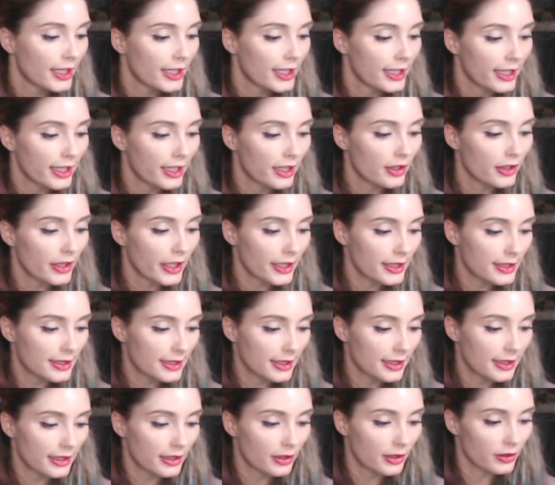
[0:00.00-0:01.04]
He glanced
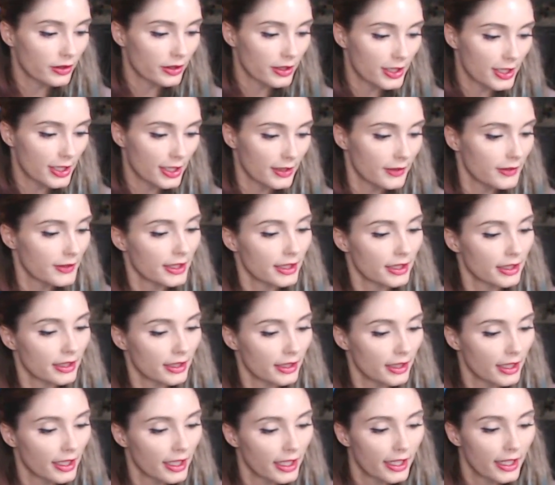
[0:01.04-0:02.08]
at the older chieftain.
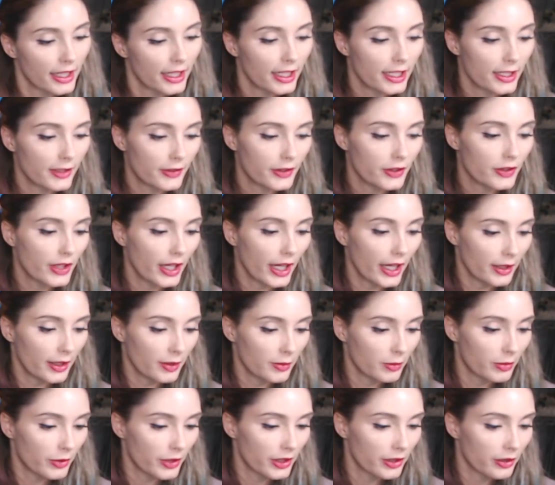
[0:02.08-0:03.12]
If you can,
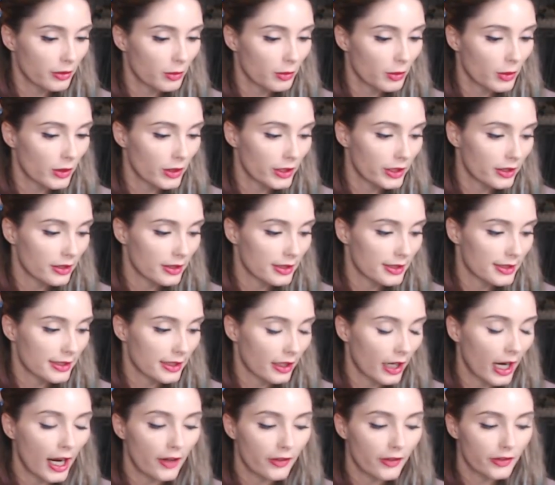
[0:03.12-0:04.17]
bring your warriors
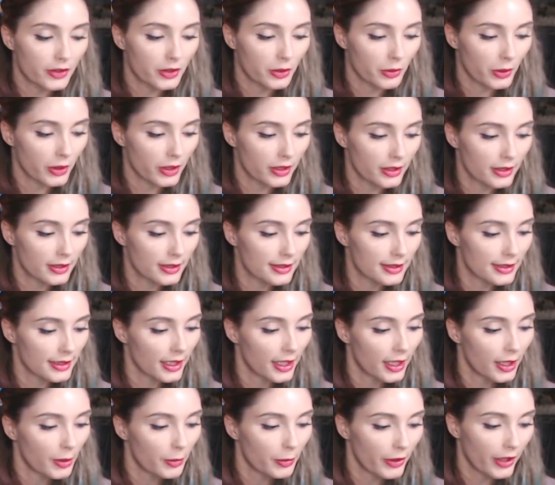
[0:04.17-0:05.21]
there afterwards.
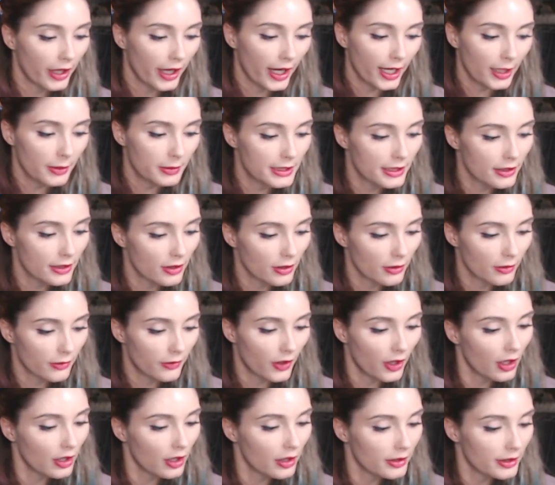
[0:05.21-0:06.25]
Perhaps you can
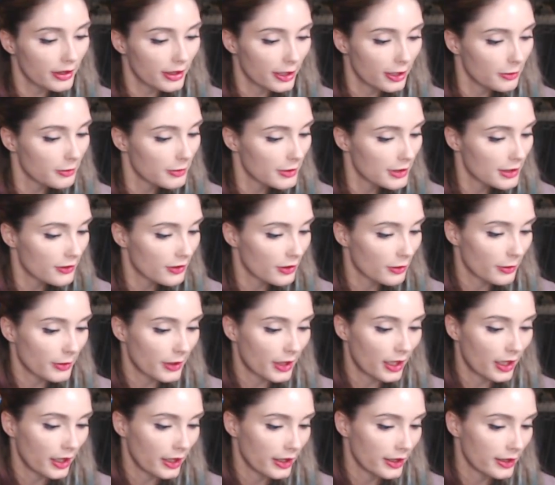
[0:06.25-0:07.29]
fall on the humans from
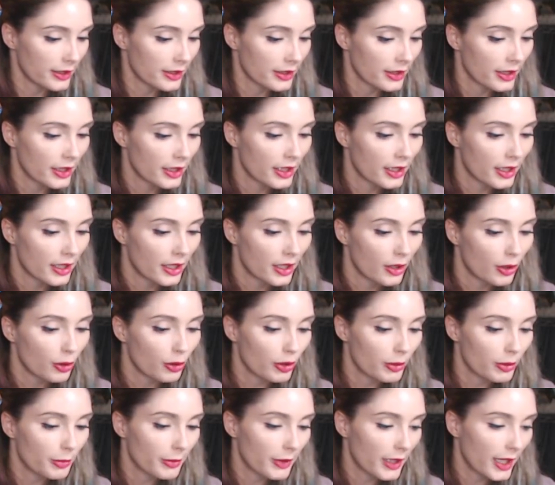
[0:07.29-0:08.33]
behind,
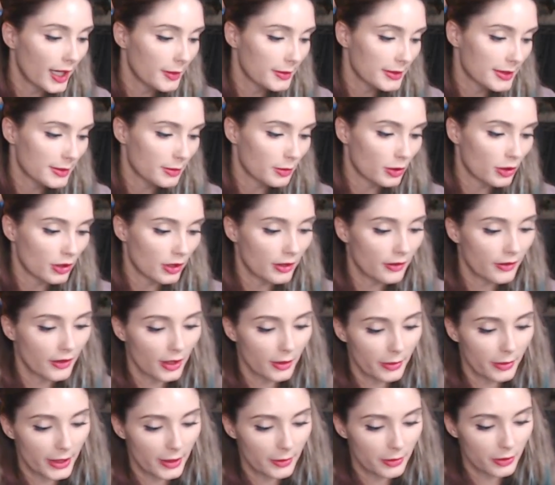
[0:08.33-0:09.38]
or perhaps more of our
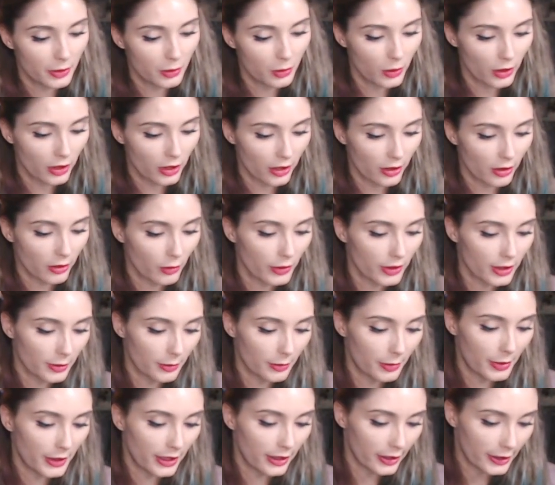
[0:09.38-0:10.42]
people will
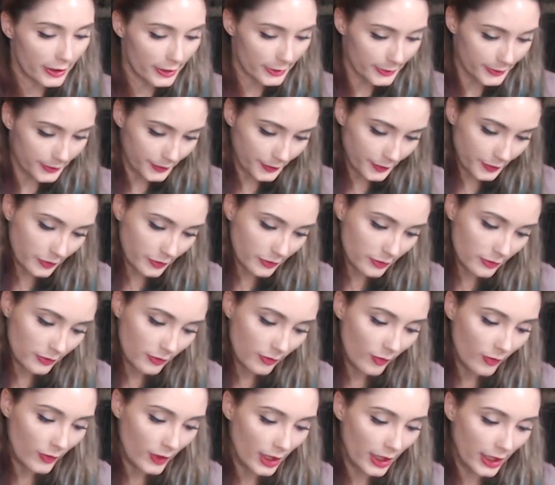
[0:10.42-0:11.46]
appear,
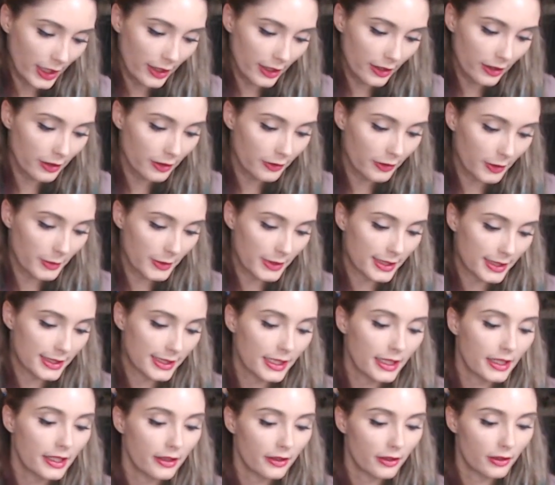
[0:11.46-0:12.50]
either from the
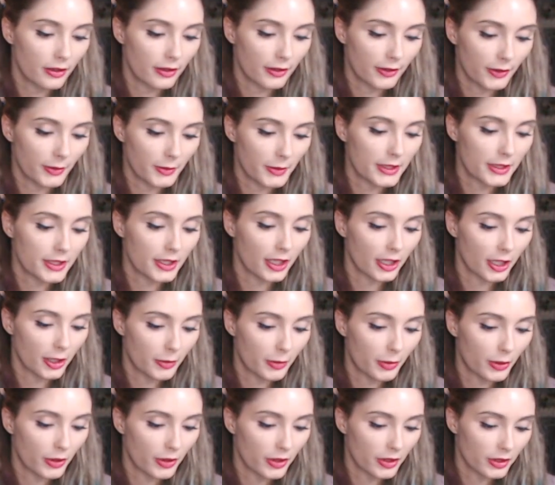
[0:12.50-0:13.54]
sea or from the dark
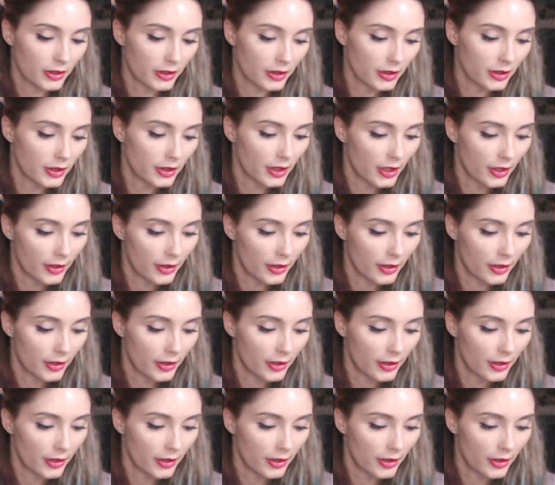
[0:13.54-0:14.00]
portal.